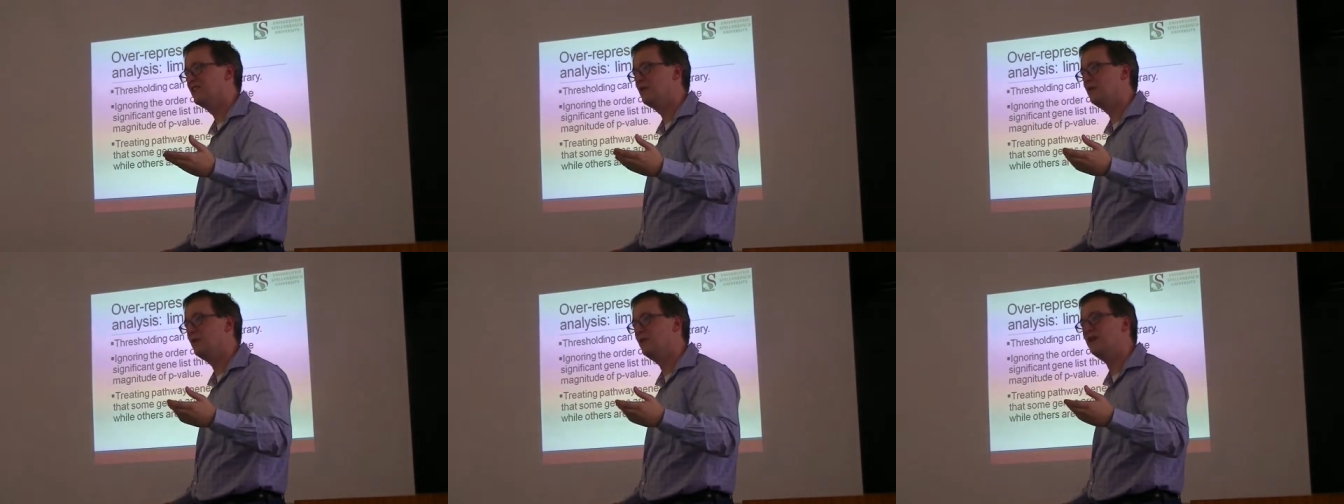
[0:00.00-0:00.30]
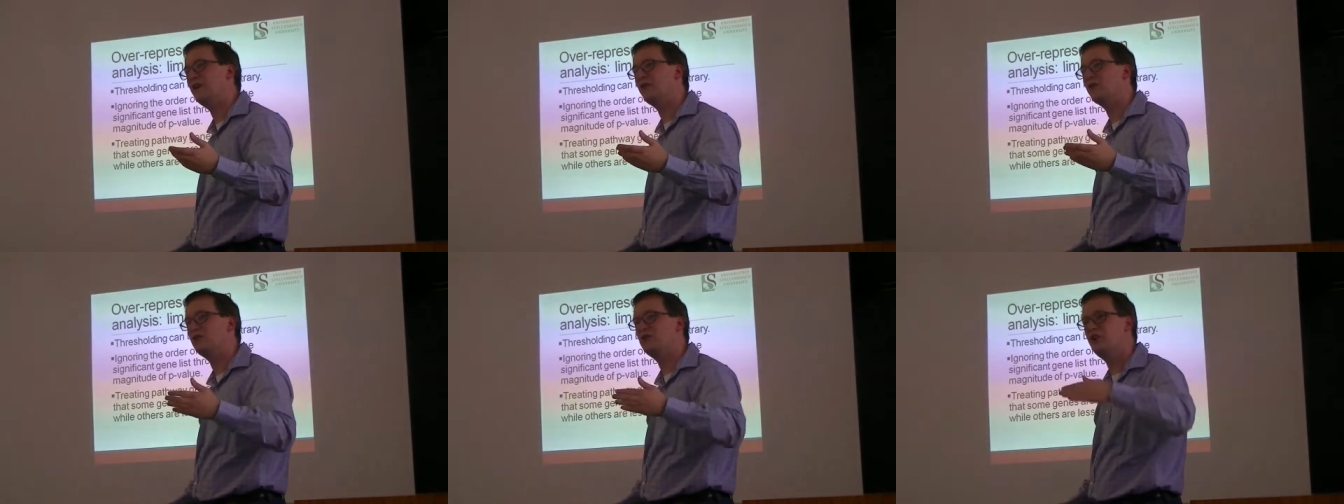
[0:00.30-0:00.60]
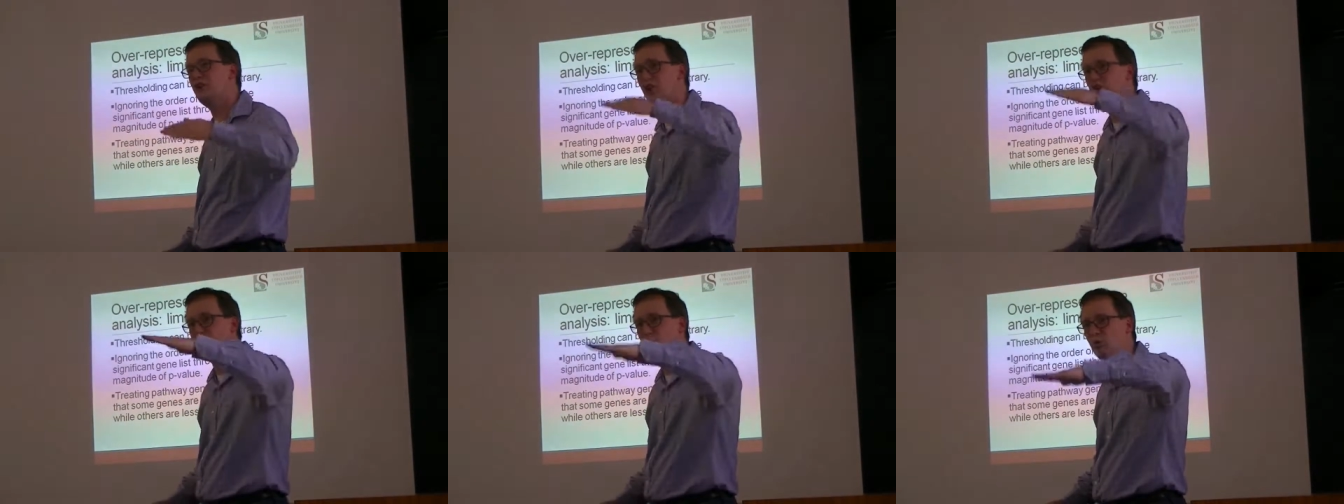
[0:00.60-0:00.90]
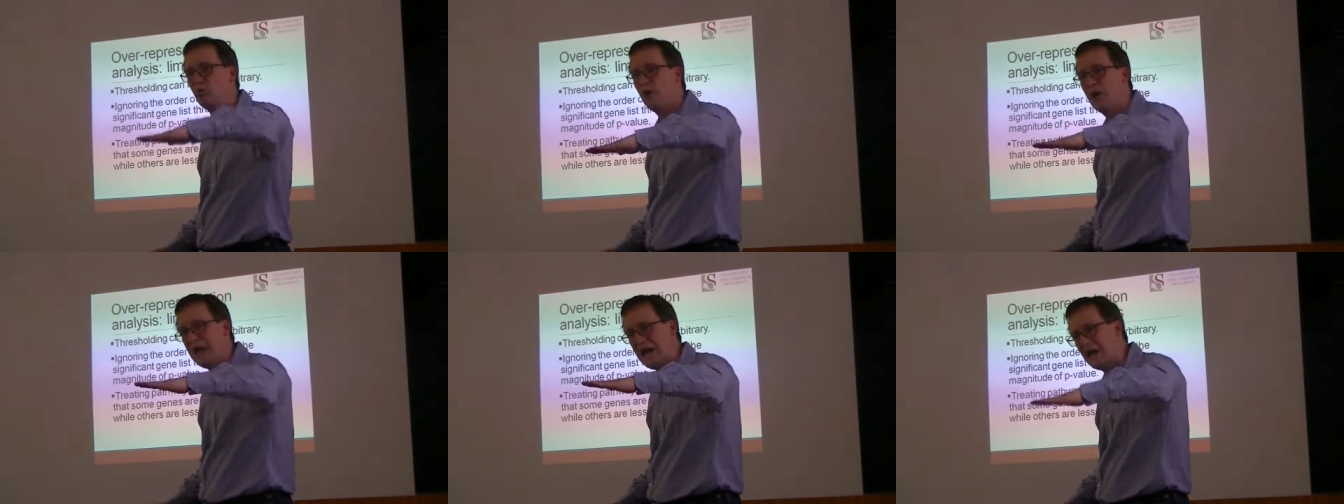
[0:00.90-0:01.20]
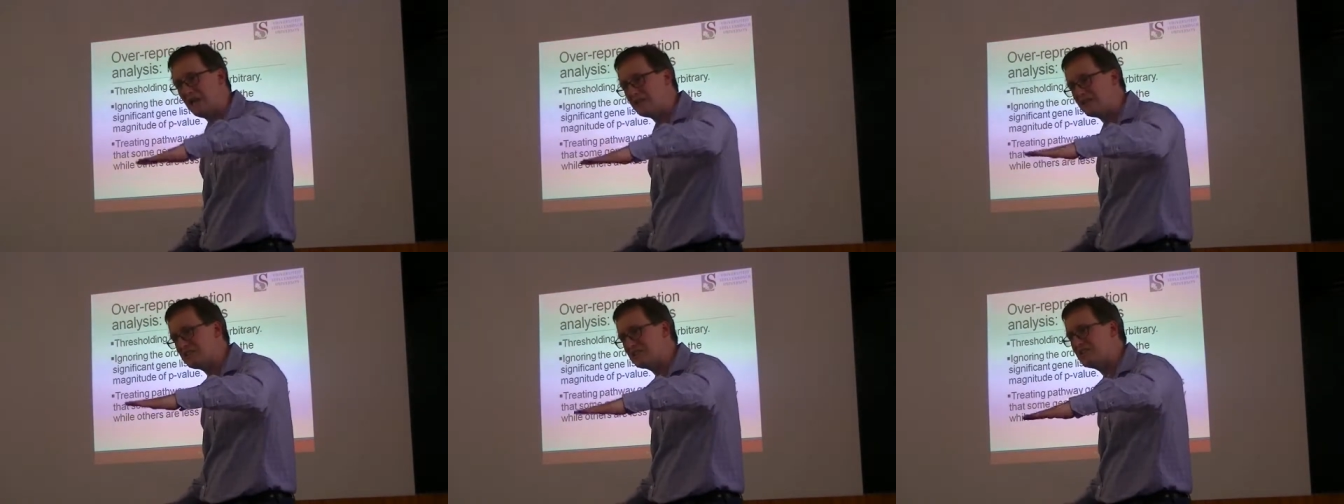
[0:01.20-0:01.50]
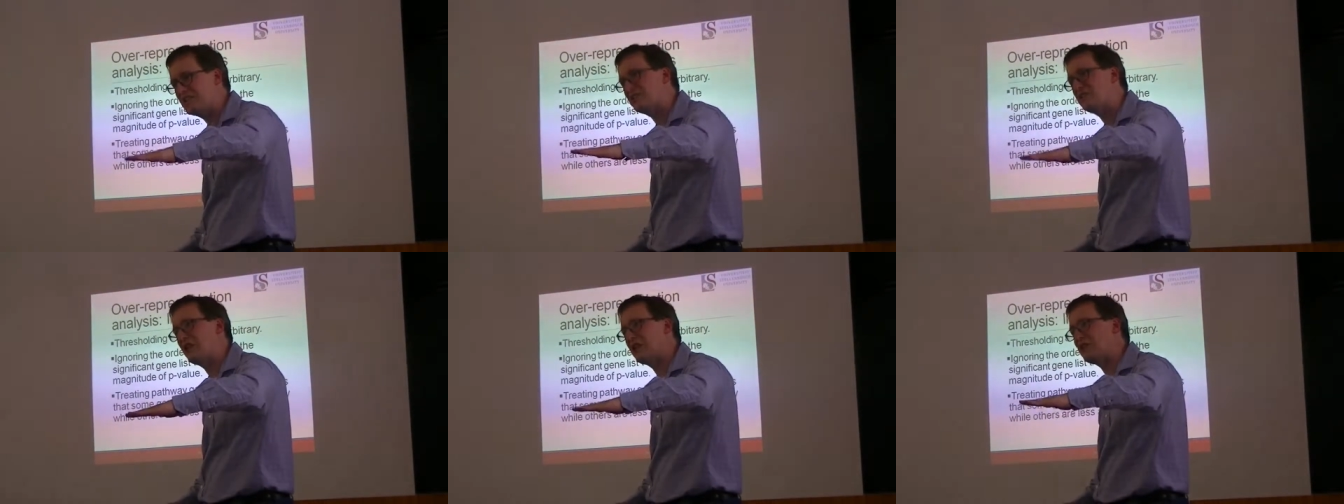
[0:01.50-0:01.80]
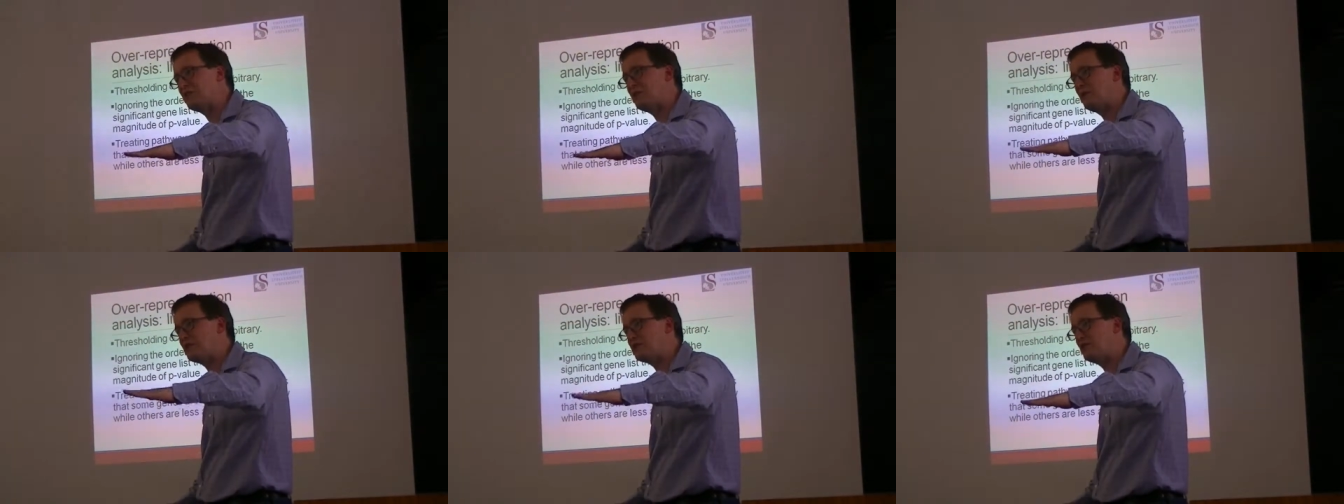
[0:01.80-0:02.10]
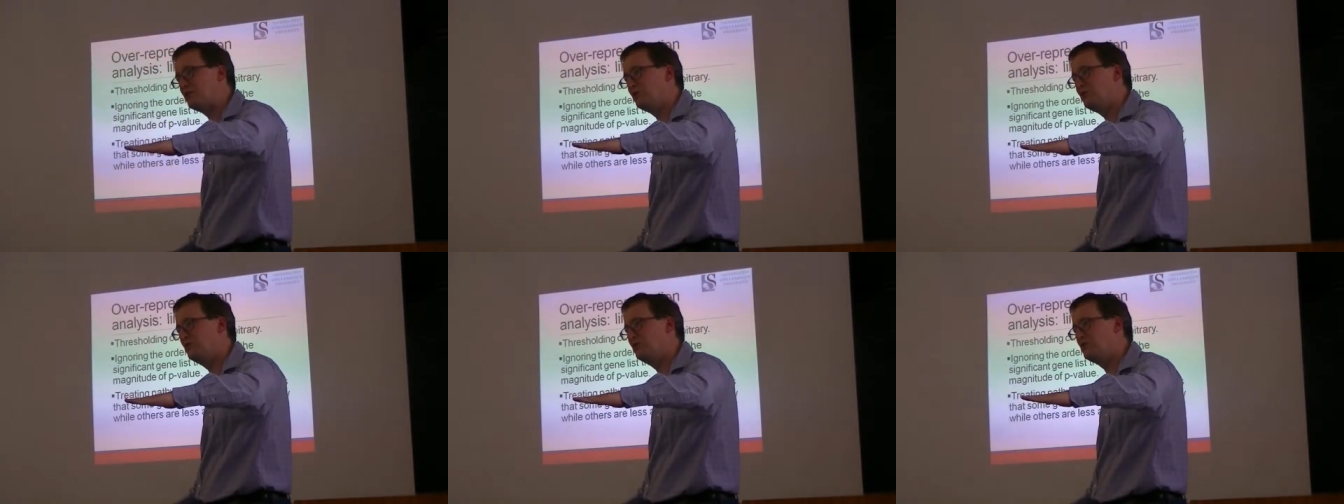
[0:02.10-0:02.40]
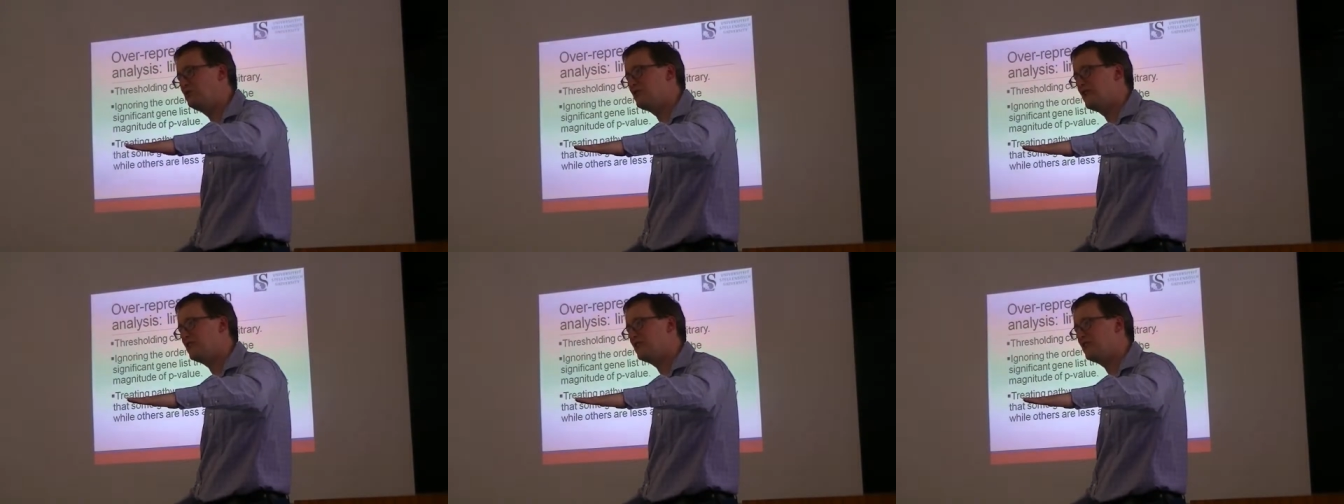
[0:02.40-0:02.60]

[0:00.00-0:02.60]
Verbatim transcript: We don't know how to set that threshold